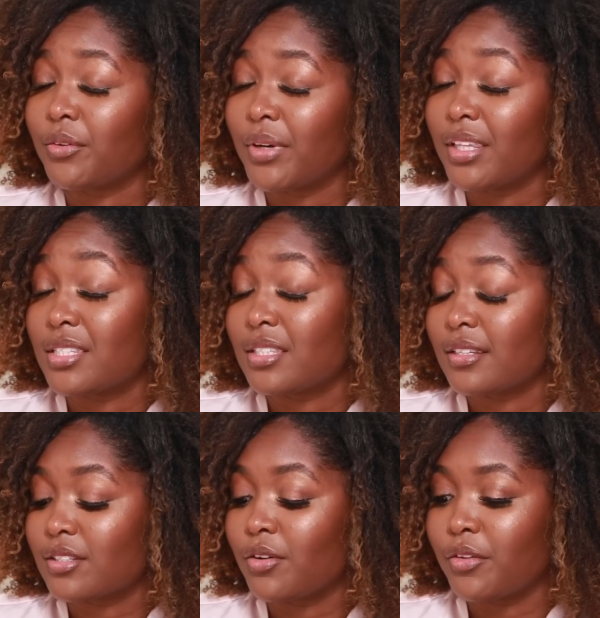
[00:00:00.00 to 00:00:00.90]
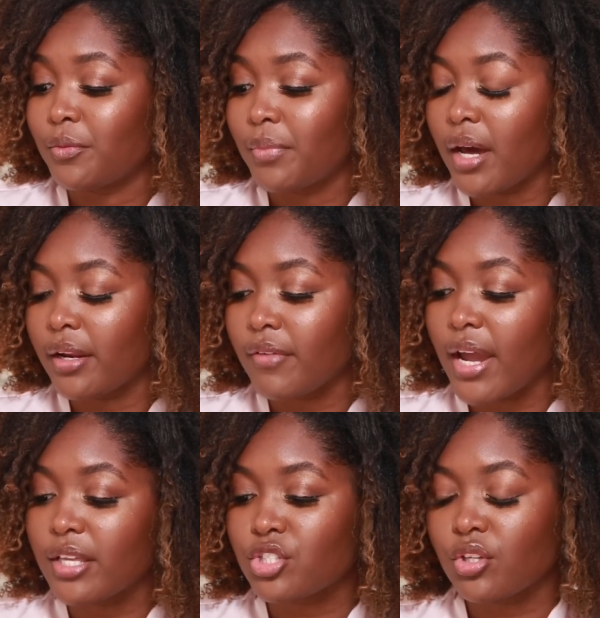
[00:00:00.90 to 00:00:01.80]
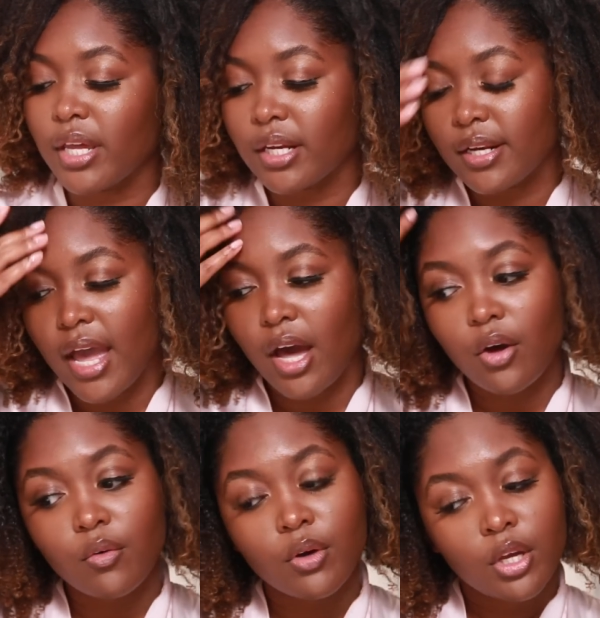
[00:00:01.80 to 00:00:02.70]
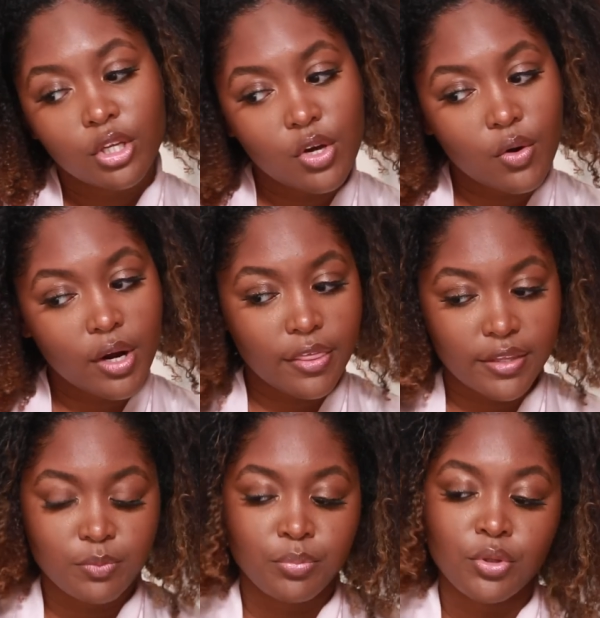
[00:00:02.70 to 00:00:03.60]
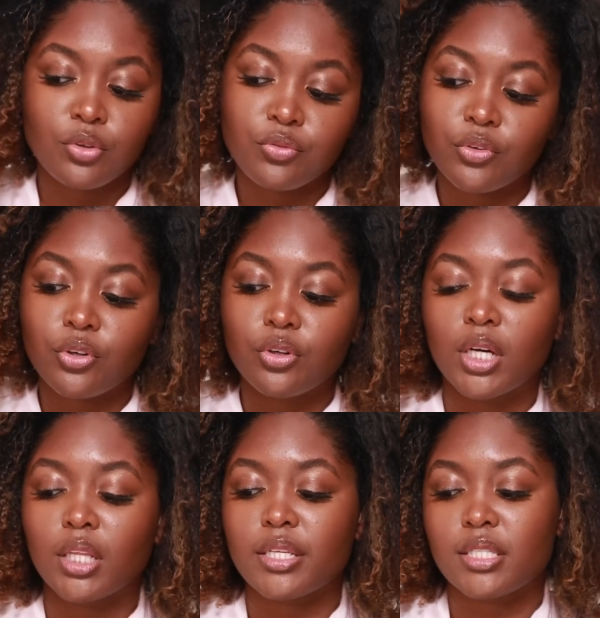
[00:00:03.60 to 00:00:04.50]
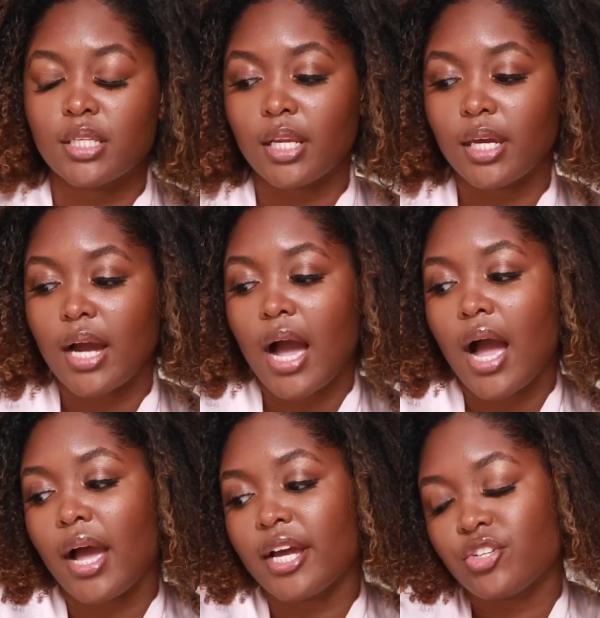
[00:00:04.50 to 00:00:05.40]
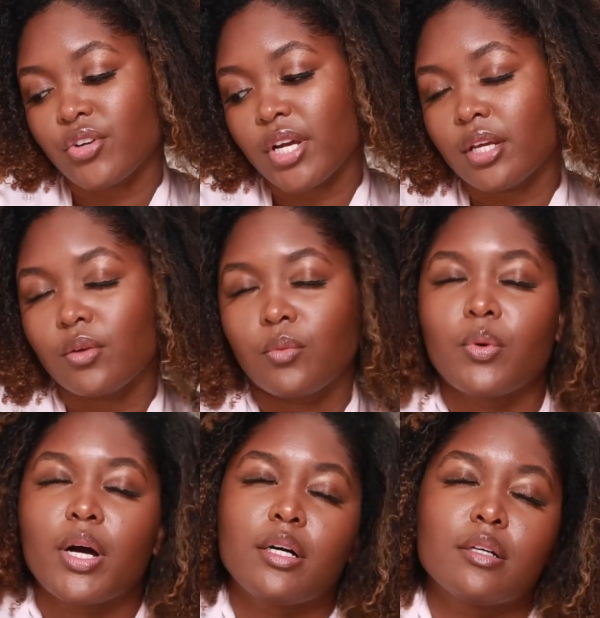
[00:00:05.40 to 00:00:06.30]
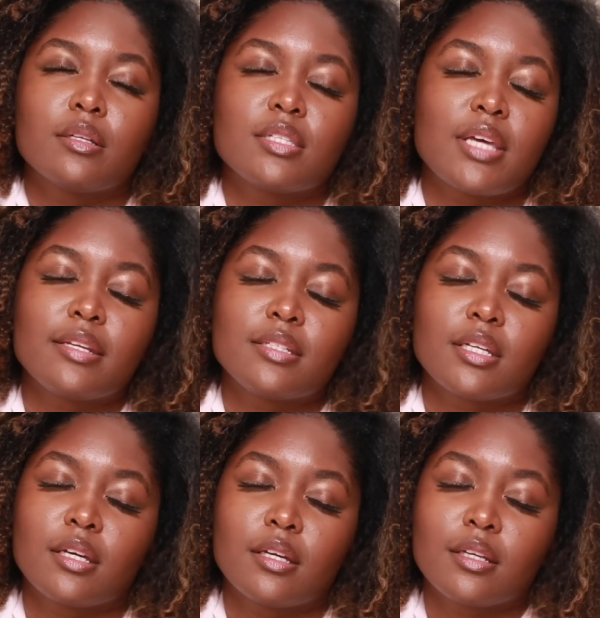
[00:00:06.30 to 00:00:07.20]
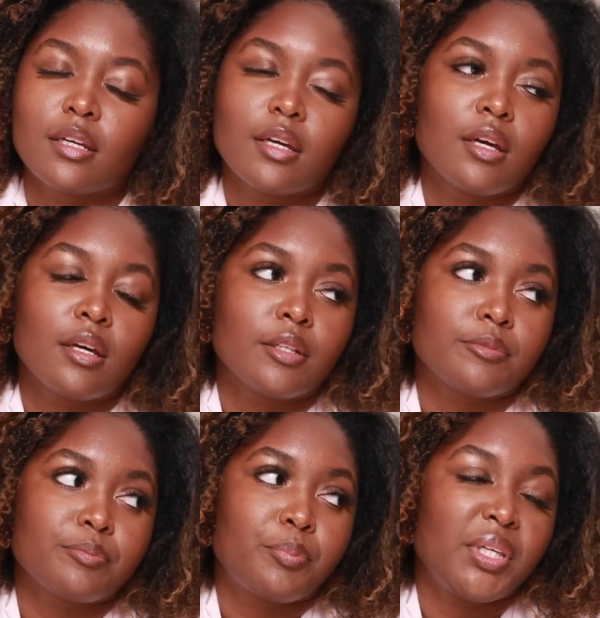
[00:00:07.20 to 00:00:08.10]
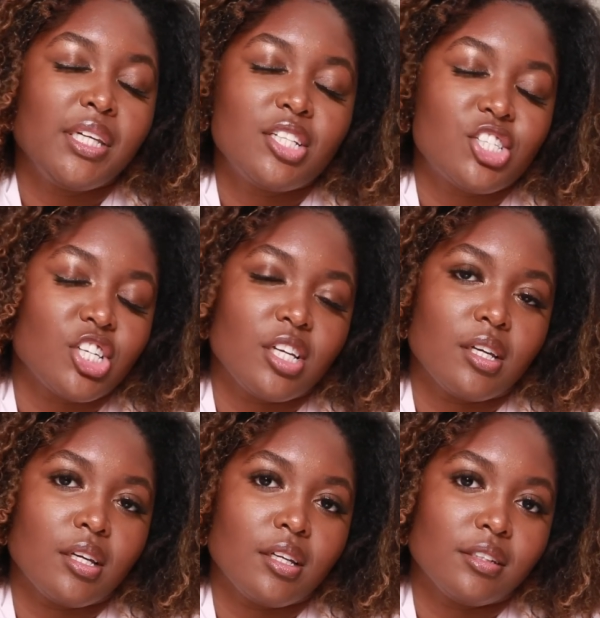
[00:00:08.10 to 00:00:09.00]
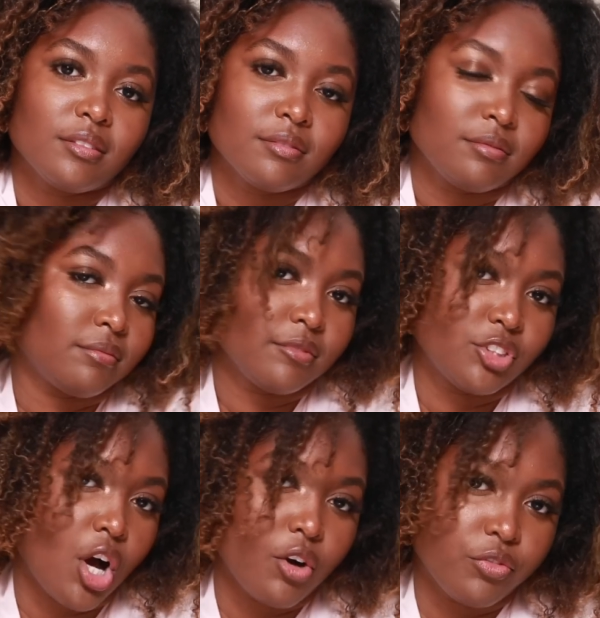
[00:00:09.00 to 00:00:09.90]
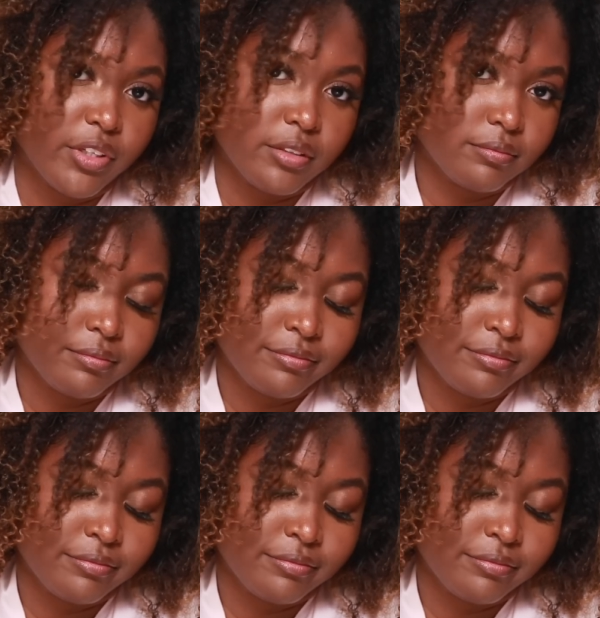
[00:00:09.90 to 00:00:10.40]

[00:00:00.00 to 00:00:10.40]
the way these things go on the body, right? So like now you are this beautiful, glistening, hydrated, well-scented, peachy dolphin.